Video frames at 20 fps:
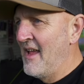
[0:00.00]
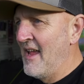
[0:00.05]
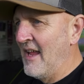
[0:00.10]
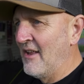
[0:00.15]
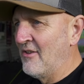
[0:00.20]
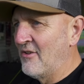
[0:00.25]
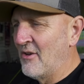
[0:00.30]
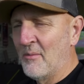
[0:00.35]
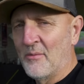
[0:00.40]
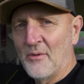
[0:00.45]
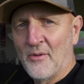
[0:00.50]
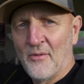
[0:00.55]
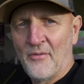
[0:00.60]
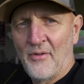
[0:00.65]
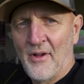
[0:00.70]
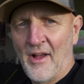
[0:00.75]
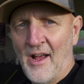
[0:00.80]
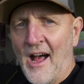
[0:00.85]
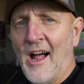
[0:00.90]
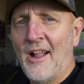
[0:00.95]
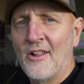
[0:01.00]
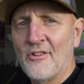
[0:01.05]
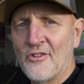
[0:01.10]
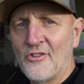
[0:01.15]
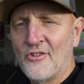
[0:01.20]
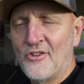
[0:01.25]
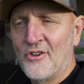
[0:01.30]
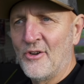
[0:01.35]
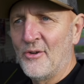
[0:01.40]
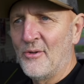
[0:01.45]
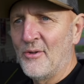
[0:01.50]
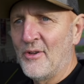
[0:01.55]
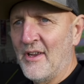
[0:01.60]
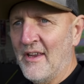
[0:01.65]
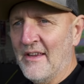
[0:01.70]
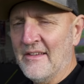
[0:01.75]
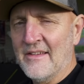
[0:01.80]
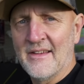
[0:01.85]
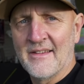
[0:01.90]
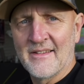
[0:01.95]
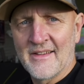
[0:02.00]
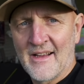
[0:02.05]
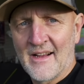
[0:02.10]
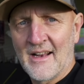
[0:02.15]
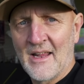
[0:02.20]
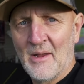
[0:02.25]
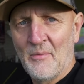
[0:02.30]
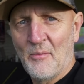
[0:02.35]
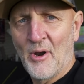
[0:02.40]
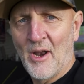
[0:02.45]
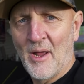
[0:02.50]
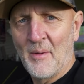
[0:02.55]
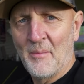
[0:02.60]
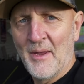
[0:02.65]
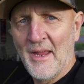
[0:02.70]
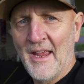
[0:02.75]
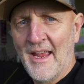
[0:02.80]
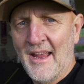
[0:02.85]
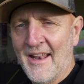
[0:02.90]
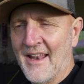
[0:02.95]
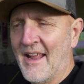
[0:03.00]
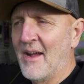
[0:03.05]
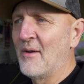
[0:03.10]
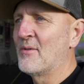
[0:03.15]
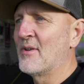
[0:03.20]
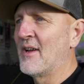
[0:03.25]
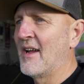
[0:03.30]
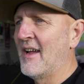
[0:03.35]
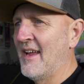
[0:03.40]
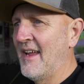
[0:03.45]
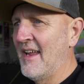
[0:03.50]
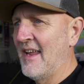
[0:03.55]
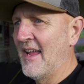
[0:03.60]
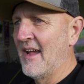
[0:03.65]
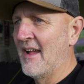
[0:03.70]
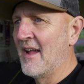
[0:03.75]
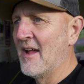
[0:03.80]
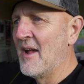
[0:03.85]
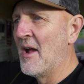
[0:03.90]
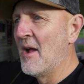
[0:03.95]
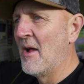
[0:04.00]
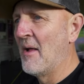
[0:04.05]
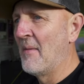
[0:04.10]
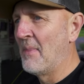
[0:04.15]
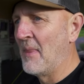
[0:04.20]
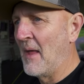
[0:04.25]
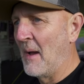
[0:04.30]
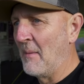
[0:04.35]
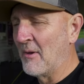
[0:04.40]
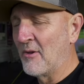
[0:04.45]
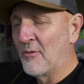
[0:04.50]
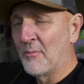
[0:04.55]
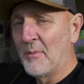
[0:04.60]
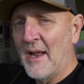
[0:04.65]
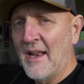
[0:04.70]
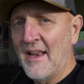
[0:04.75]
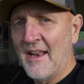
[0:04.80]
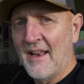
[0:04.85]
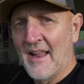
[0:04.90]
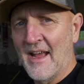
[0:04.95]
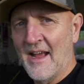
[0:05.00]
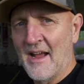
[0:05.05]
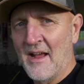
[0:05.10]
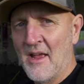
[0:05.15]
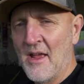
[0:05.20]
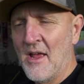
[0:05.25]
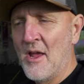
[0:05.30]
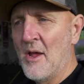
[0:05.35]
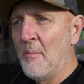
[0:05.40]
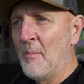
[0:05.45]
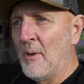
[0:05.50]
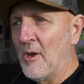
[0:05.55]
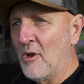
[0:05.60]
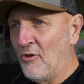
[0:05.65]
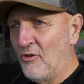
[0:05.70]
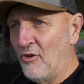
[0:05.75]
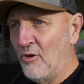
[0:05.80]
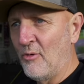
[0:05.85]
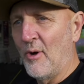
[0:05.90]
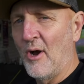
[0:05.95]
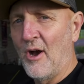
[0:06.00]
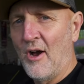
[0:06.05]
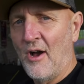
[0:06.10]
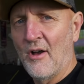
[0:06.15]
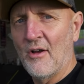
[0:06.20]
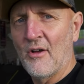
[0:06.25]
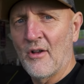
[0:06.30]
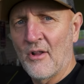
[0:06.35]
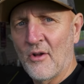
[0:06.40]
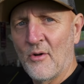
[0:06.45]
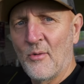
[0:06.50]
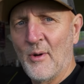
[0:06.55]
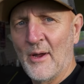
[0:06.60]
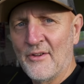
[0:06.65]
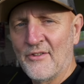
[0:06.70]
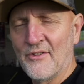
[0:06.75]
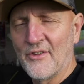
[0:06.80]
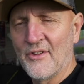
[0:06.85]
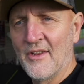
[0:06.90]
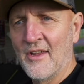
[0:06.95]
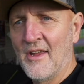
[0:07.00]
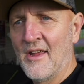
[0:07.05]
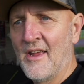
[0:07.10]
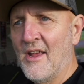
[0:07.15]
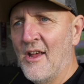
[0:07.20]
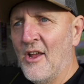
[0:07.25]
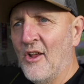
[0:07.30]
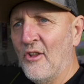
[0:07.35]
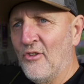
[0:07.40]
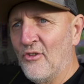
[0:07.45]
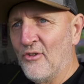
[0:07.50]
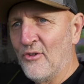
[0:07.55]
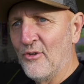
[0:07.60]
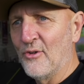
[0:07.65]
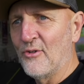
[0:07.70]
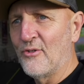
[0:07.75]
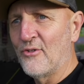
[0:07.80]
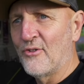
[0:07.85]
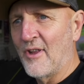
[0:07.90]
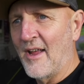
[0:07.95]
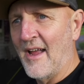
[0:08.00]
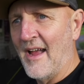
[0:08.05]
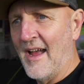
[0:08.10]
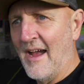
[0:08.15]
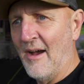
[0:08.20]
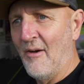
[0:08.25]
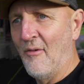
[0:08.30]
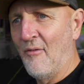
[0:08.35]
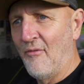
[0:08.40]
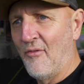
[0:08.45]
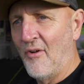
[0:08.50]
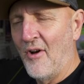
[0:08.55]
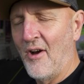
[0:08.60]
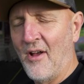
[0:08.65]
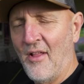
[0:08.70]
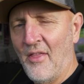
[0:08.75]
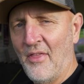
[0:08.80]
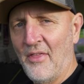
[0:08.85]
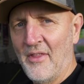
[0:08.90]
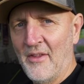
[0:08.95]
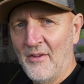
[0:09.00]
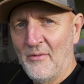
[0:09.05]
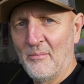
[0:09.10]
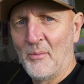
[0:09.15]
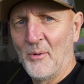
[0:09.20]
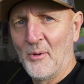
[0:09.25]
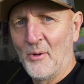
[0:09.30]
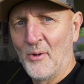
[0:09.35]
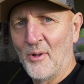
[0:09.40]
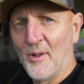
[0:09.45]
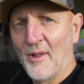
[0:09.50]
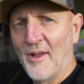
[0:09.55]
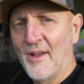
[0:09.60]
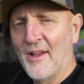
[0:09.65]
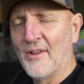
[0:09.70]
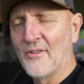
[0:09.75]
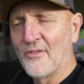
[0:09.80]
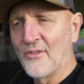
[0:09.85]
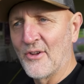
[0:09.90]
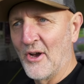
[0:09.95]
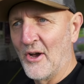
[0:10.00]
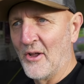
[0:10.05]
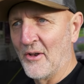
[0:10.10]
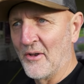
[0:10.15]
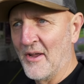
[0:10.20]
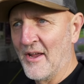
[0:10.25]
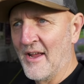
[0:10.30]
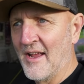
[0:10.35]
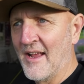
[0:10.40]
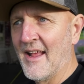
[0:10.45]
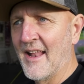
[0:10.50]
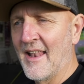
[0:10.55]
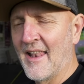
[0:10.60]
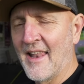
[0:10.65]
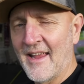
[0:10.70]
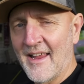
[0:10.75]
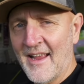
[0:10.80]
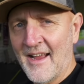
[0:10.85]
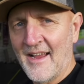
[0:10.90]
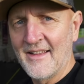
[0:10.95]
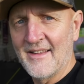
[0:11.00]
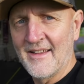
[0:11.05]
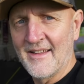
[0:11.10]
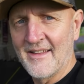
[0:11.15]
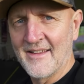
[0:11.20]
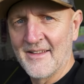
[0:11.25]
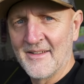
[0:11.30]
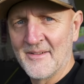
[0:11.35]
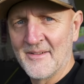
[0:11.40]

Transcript: in terms of altitude is exactly what I'd be hitting out at here. I'm explaining that because you are going to question just how far this ball has gone, like I did.